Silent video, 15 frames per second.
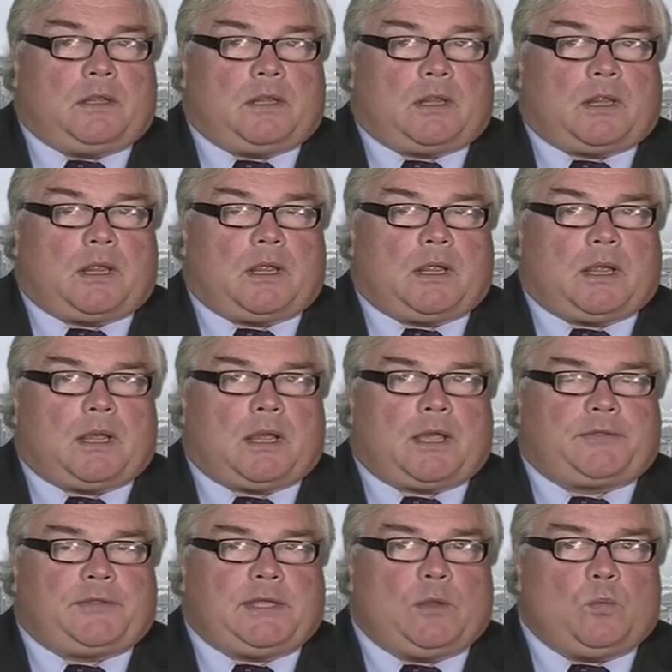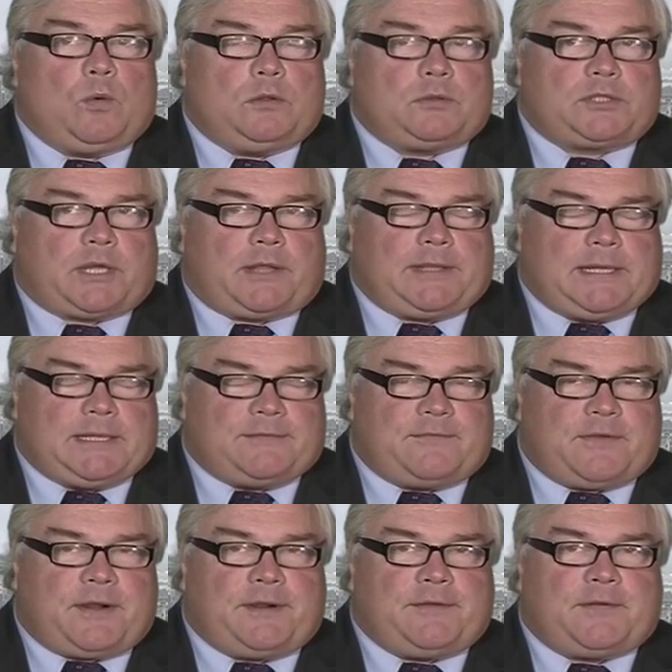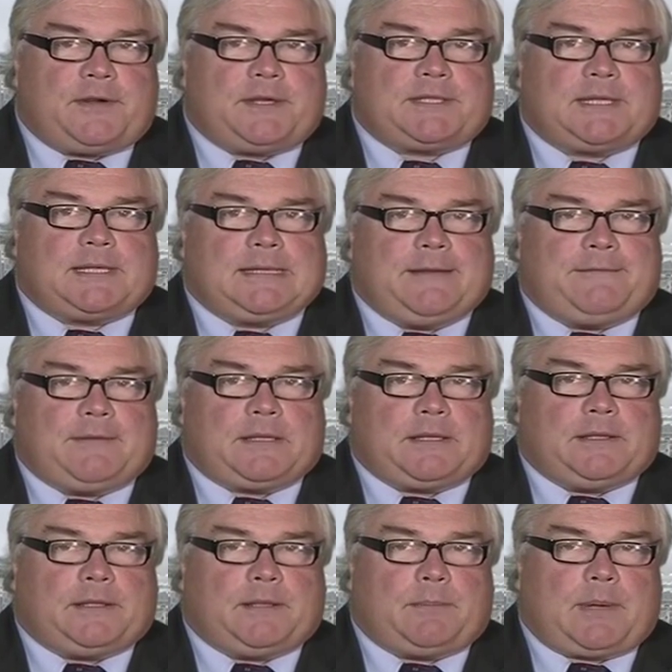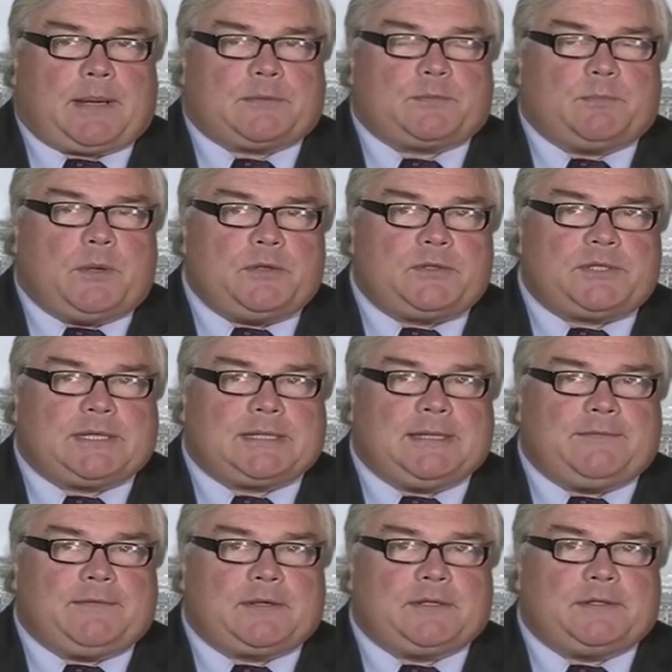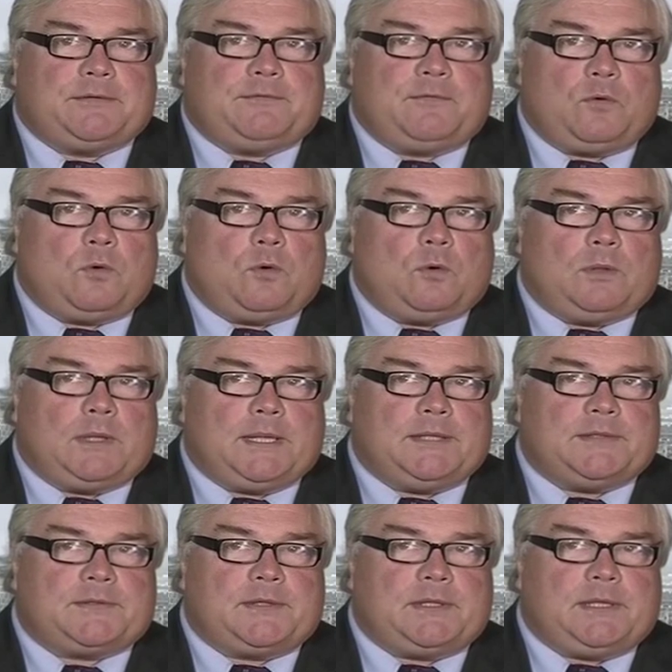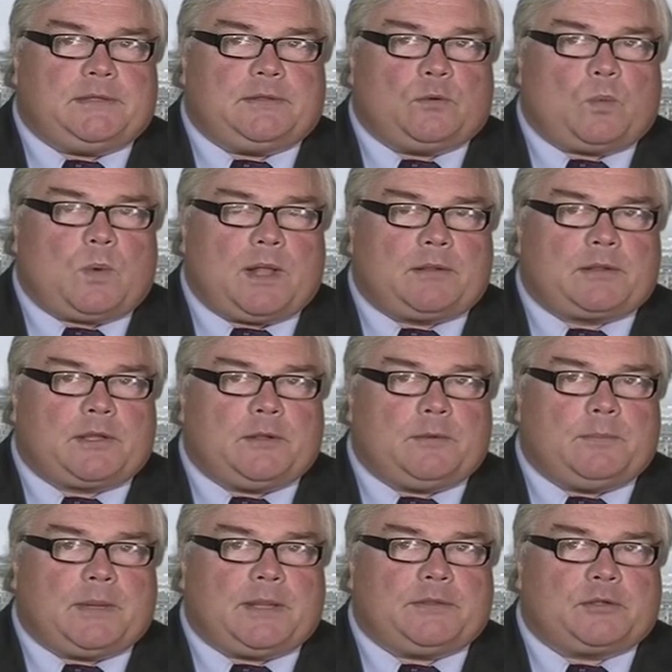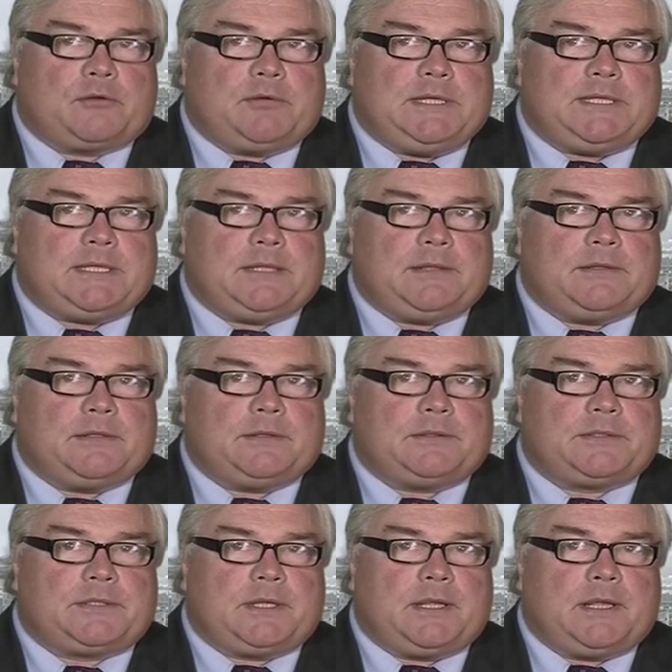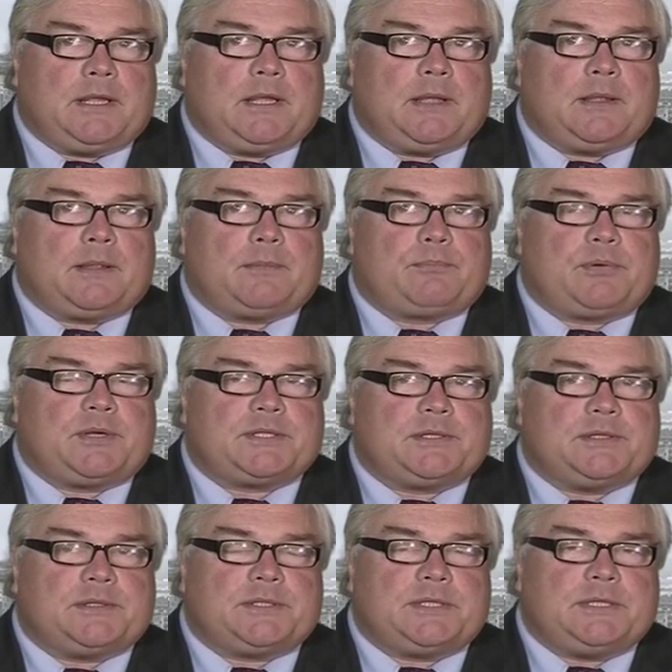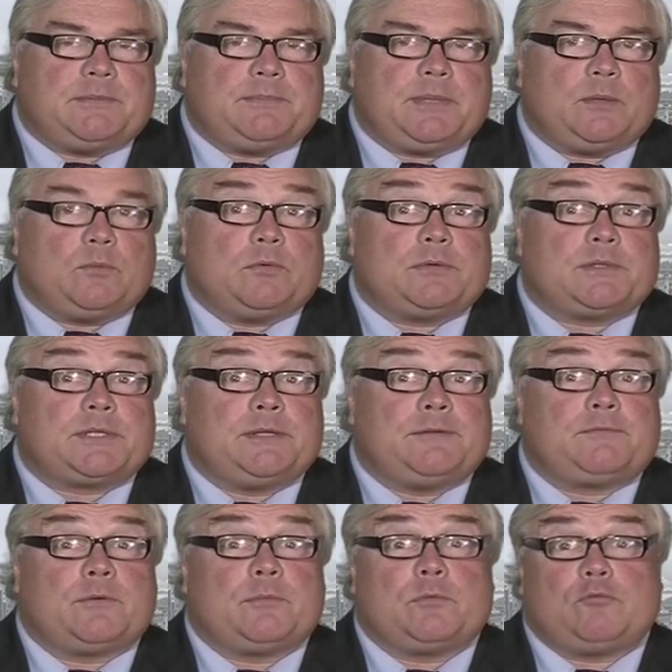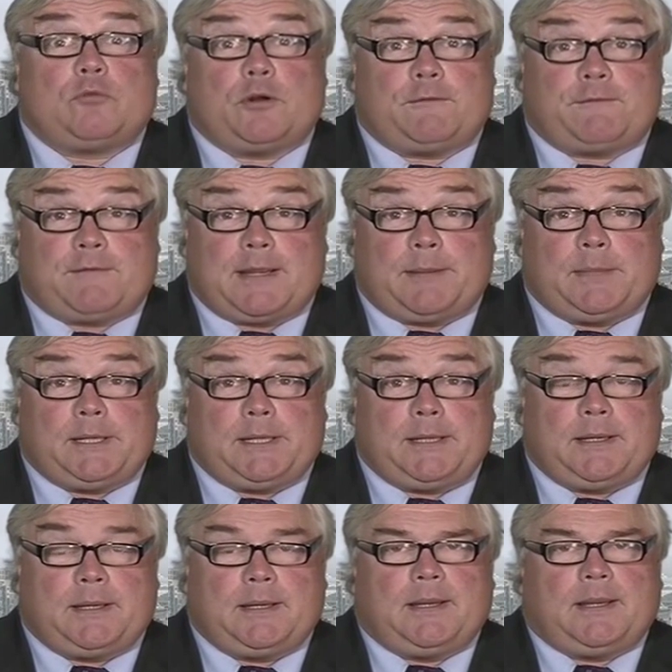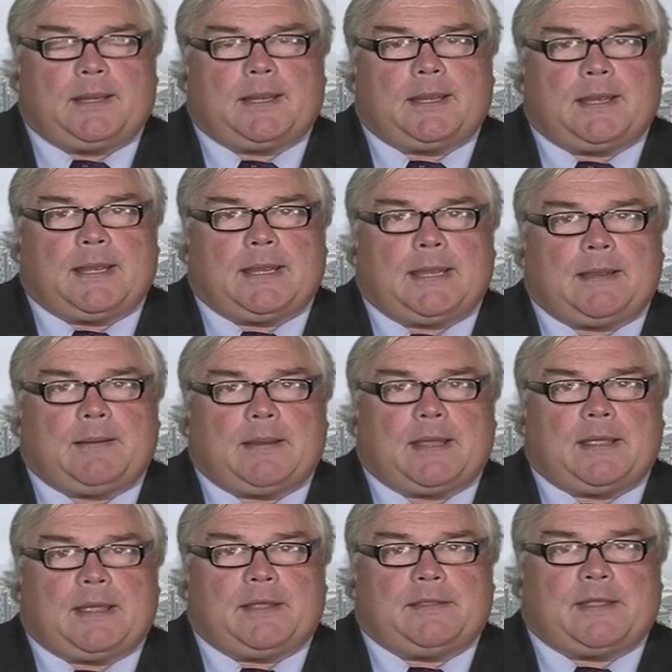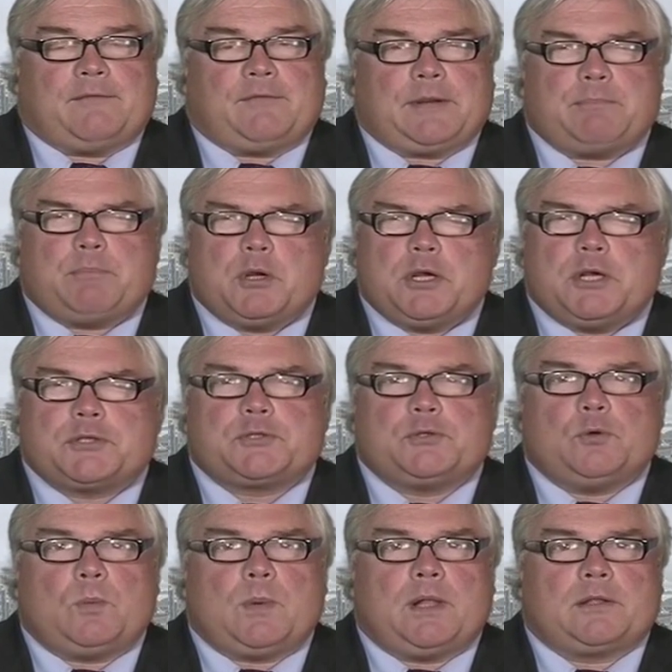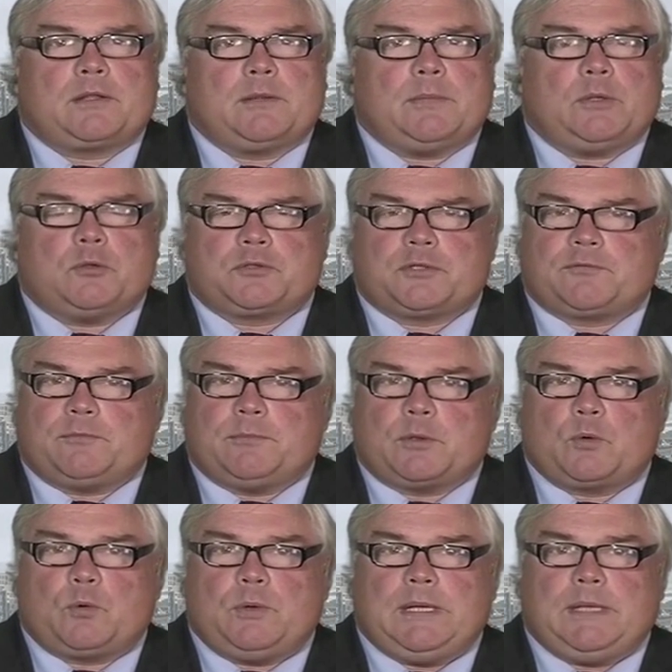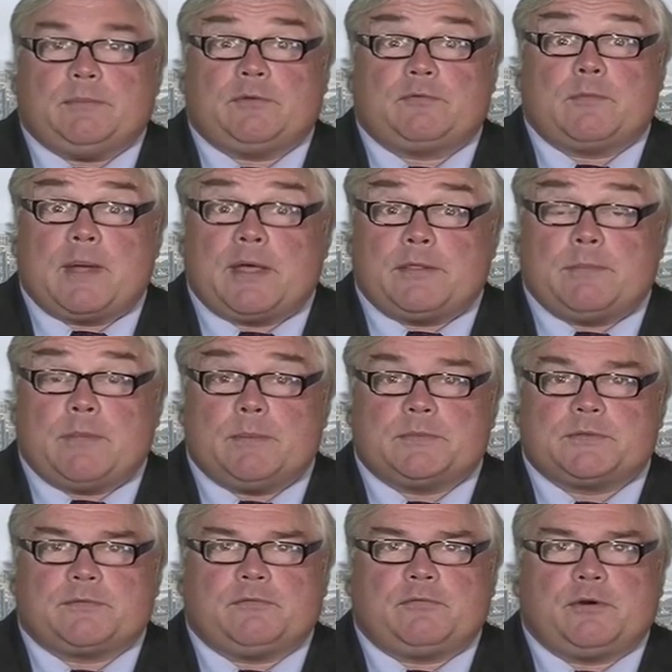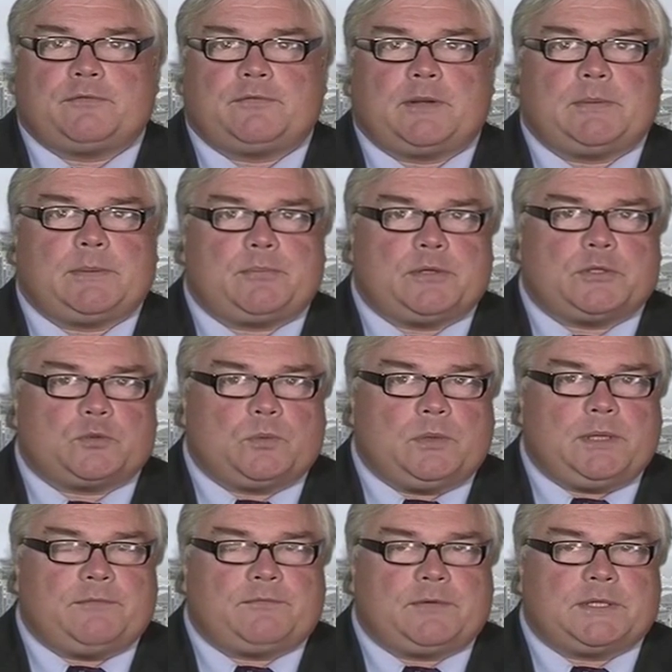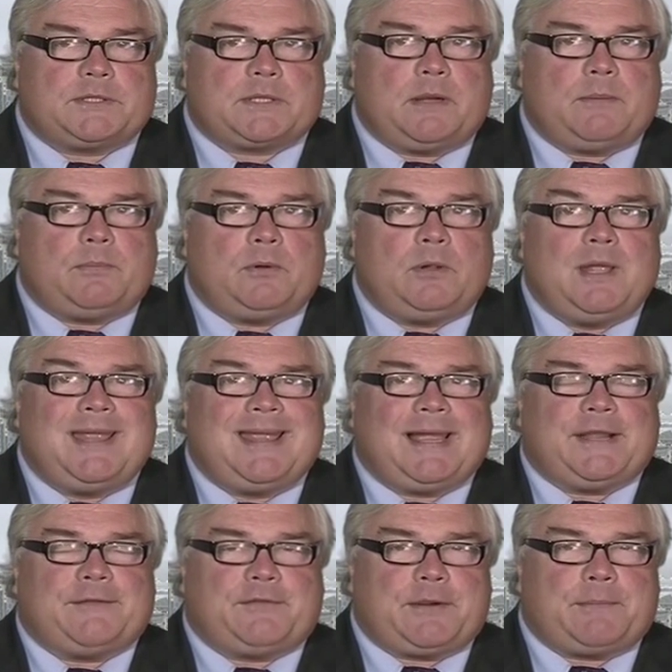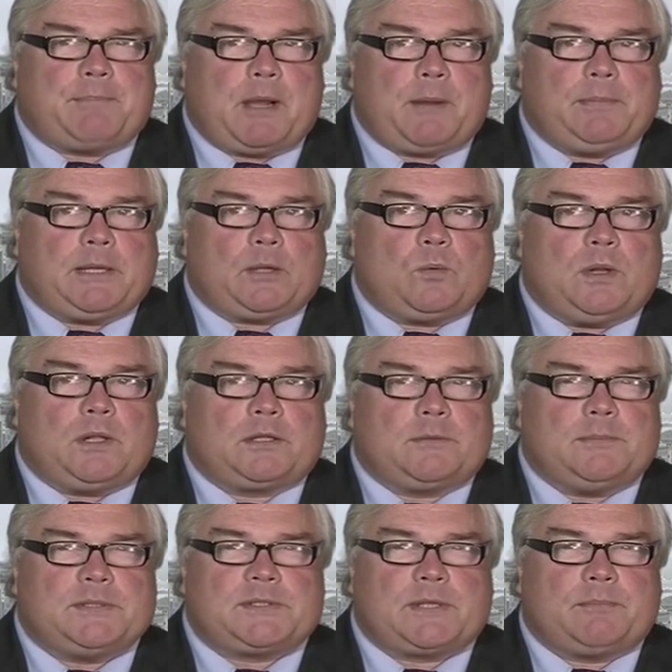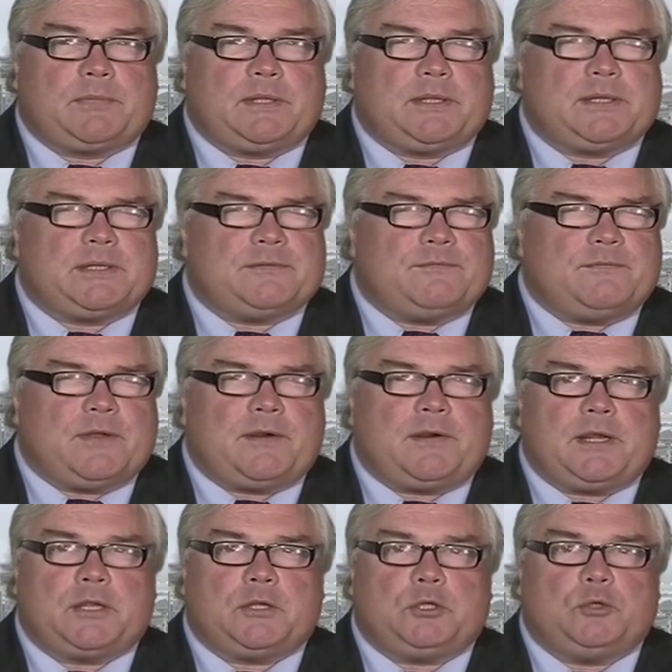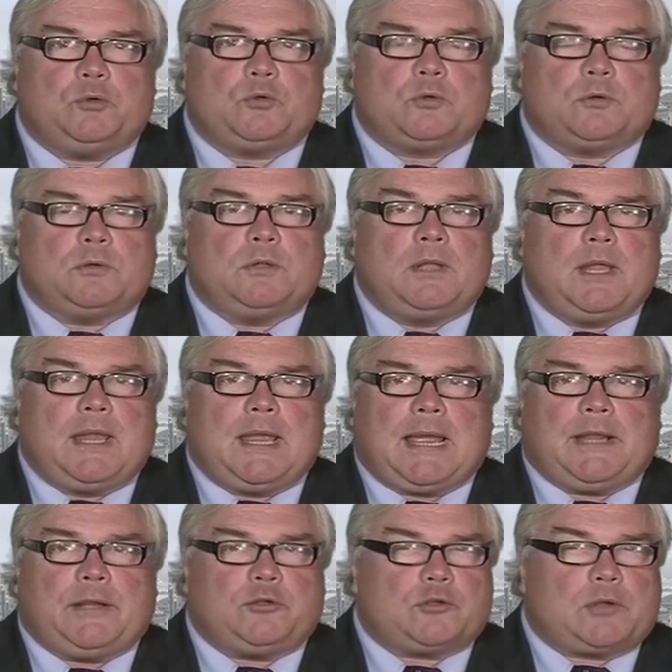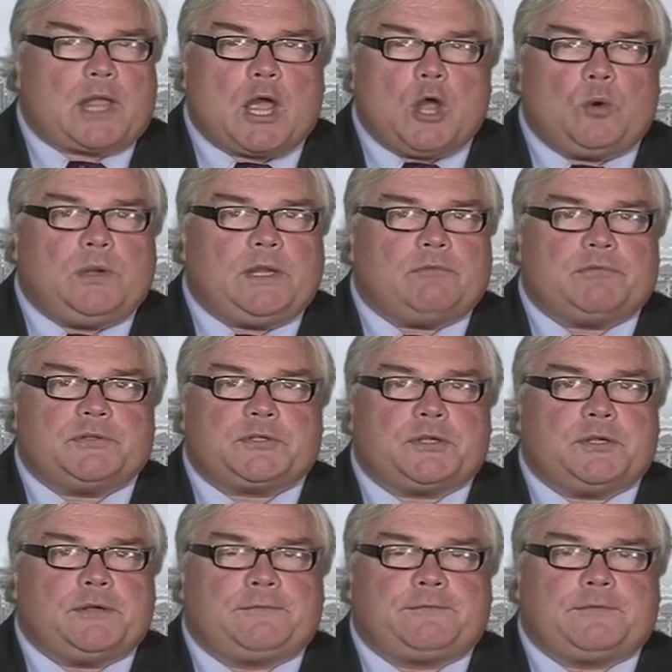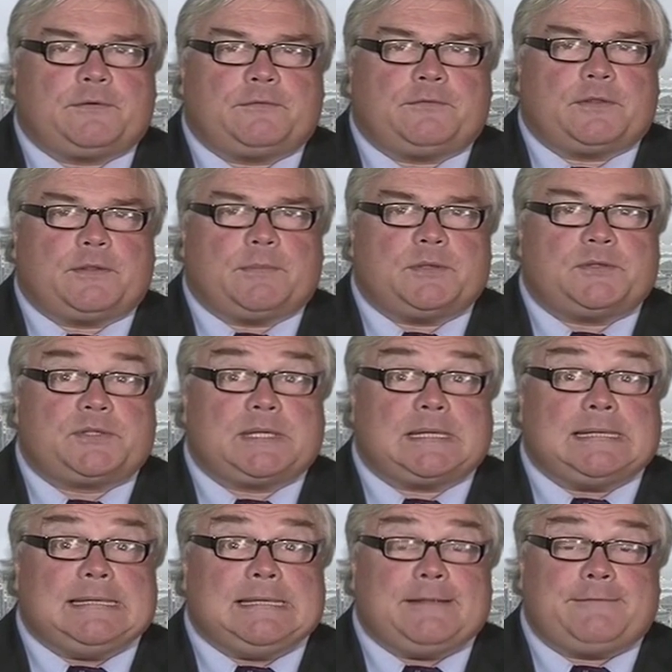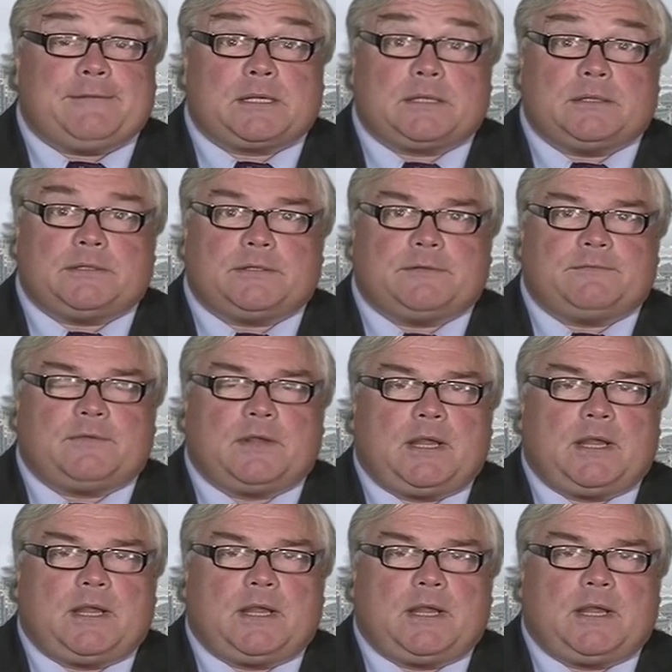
I think it will. I think it's very, very significant, and perhaps most significant of all is the welcome and the greeting that President Xi Jinping will receive from the royal family, and that very personal welcome, and not just from the Queen, but from other members of the royal family, Prince William, for example, and a very public welcome is something that is very unusual and usually only reserved for the most significant of